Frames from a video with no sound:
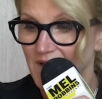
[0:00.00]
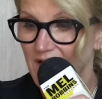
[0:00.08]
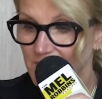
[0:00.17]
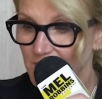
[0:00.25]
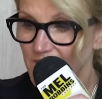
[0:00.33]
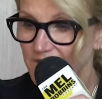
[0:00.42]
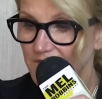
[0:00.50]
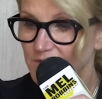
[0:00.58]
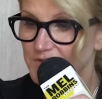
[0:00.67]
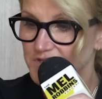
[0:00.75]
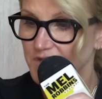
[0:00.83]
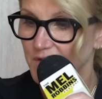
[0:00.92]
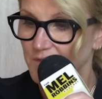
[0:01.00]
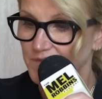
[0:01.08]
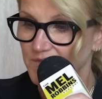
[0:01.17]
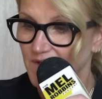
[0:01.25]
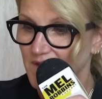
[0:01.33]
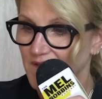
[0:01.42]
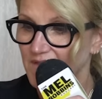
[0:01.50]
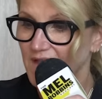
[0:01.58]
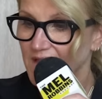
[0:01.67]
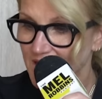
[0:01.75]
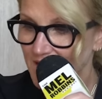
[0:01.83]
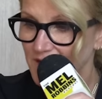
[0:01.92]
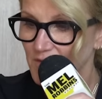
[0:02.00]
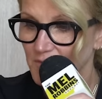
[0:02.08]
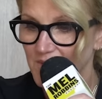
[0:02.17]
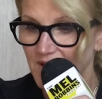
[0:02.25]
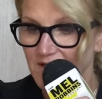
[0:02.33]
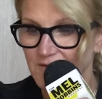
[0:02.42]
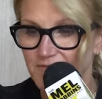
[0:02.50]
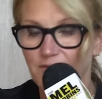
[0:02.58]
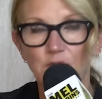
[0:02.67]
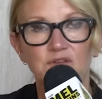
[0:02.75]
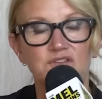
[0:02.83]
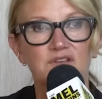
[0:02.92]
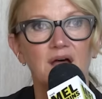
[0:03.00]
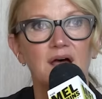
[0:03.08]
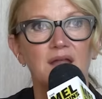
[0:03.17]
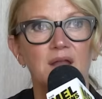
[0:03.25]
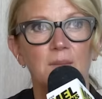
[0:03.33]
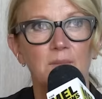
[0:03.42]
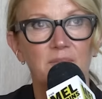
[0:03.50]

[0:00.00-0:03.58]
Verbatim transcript: And research shows that getting your mind to focus on